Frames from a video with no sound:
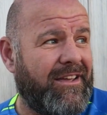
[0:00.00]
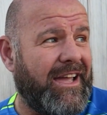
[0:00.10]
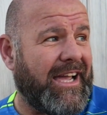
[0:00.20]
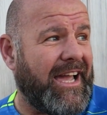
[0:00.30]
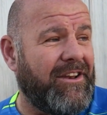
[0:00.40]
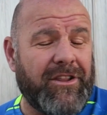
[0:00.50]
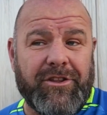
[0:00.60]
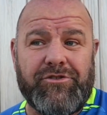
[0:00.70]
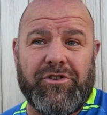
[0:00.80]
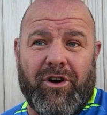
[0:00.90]
Again,
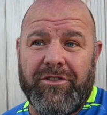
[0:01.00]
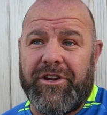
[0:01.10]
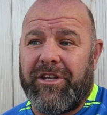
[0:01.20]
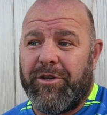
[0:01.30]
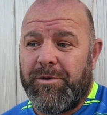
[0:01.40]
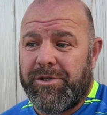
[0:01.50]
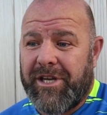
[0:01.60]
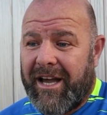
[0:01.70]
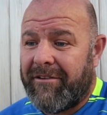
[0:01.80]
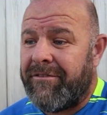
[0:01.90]
the draw that it used
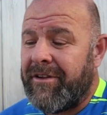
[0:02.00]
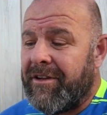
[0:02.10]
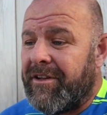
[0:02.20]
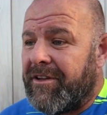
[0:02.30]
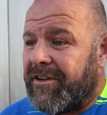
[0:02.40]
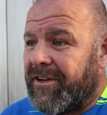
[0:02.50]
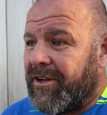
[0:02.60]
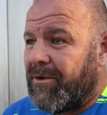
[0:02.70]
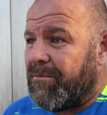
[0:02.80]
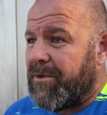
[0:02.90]
to have,
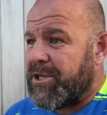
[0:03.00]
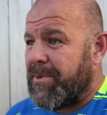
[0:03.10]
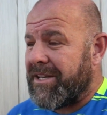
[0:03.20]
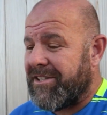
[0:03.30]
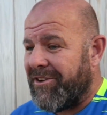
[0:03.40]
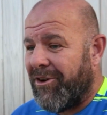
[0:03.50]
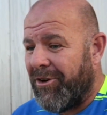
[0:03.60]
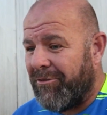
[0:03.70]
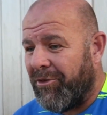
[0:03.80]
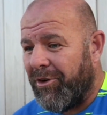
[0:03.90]
especially at
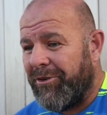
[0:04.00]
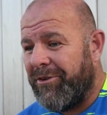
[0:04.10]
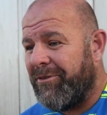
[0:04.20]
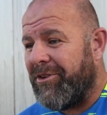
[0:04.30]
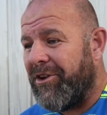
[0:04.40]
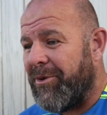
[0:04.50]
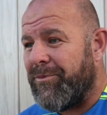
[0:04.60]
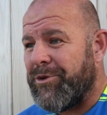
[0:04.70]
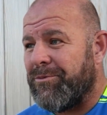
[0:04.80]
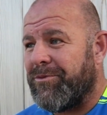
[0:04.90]
Horton Road,
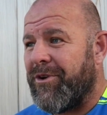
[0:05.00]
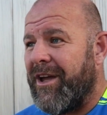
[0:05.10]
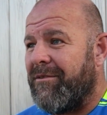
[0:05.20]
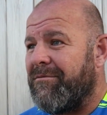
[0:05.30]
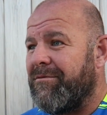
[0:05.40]
some great